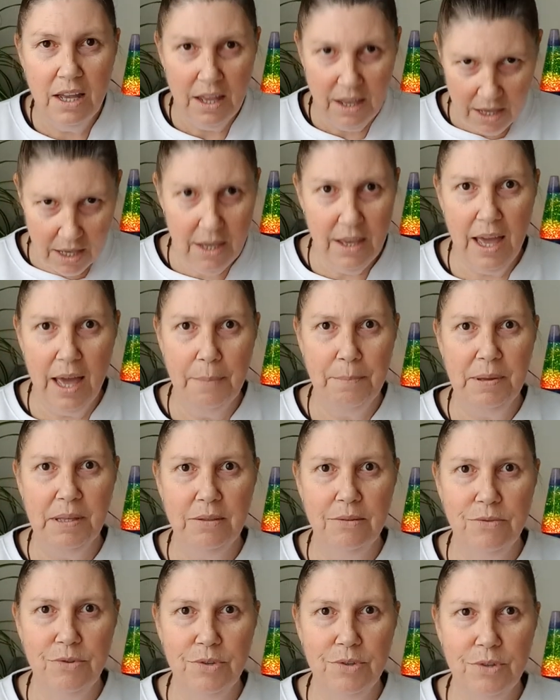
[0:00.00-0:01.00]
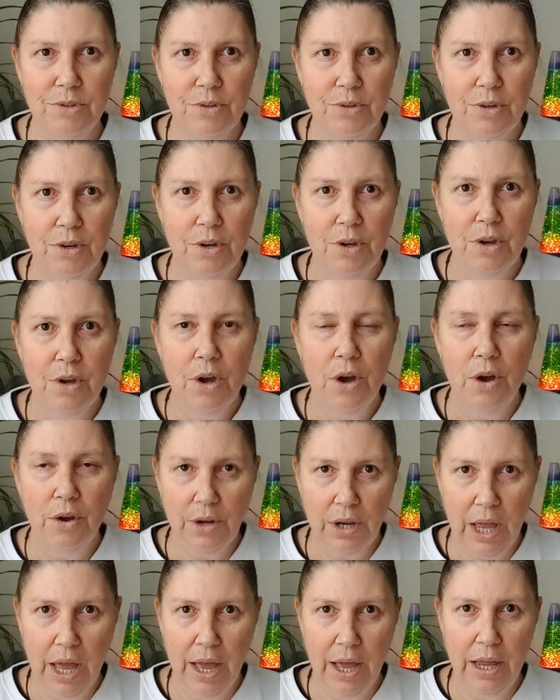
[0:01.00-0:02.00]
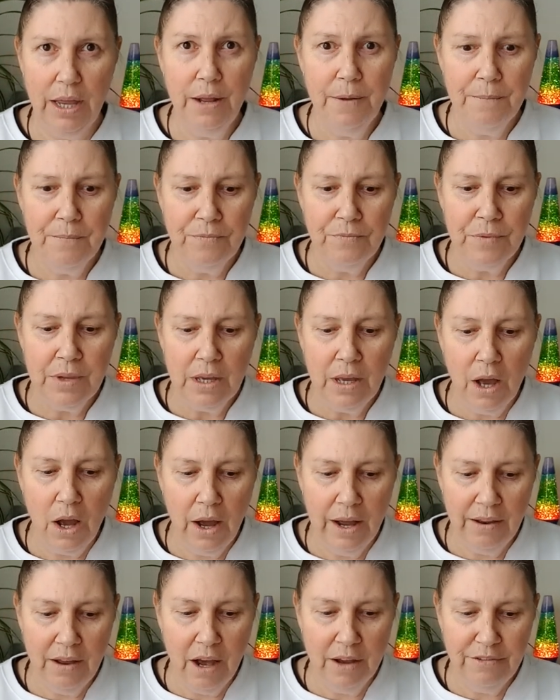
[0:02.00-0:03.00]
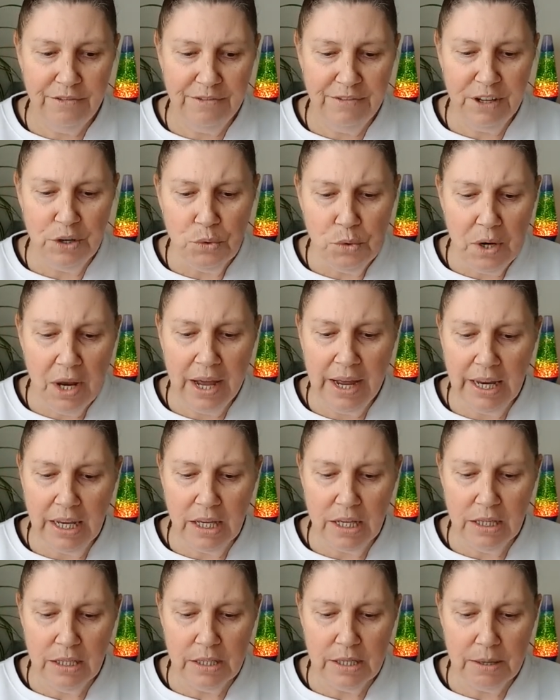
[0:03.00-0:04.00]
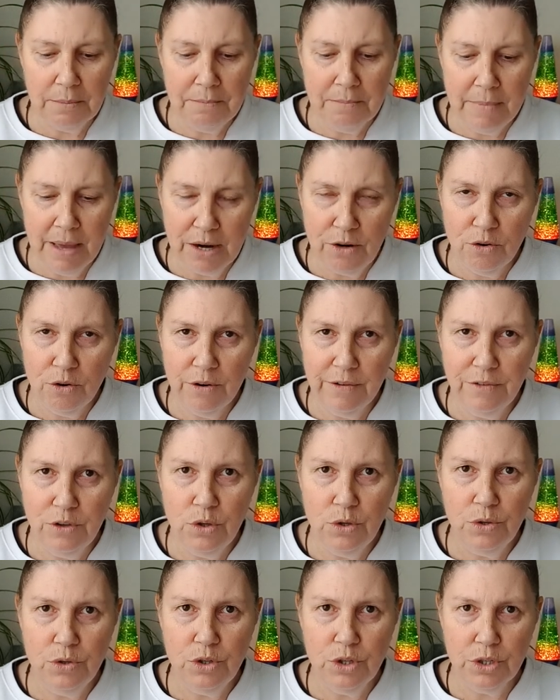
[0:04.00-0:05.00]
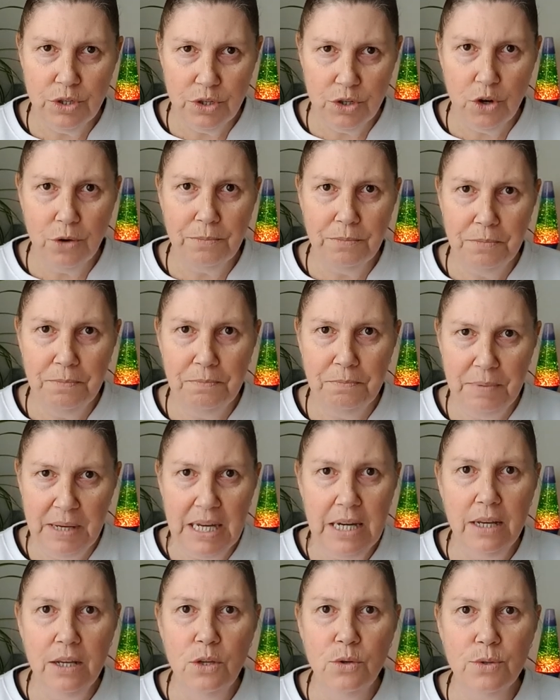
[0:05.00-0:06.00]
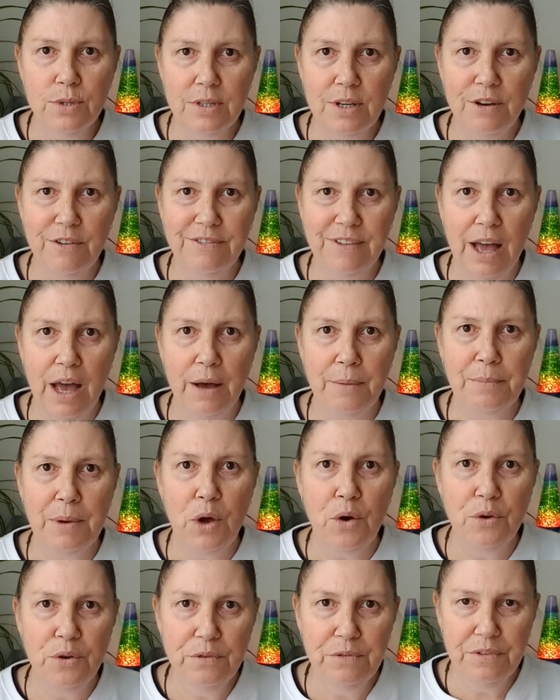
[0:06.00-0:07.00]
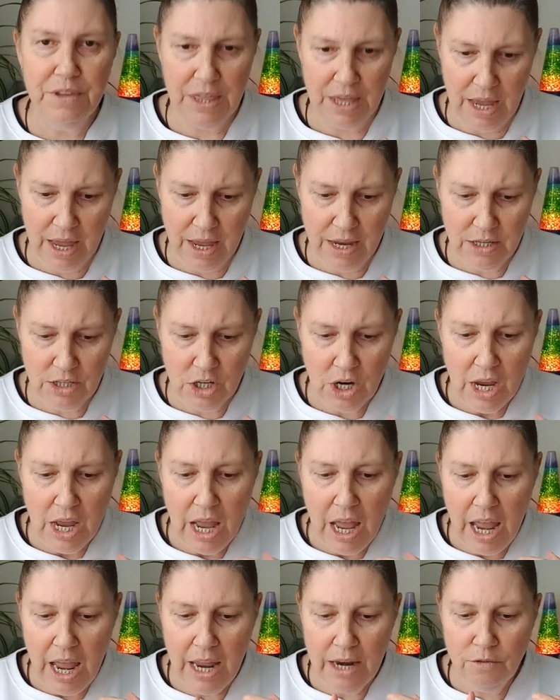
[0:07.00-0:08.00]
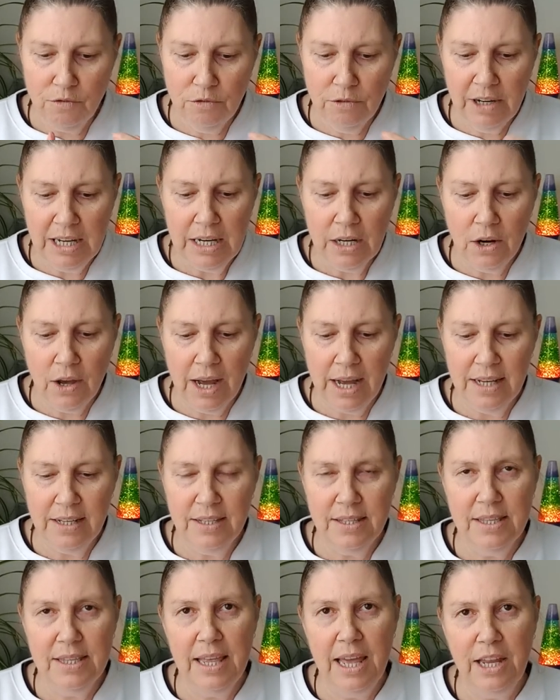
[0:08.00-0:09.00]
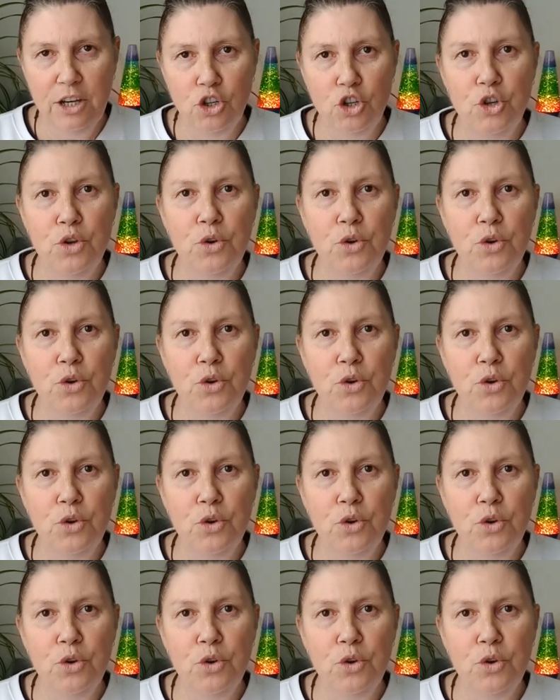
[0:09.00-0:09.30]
It happens, okay? I, I feel like it's a matter of you to stop beating yourself up over that and realise that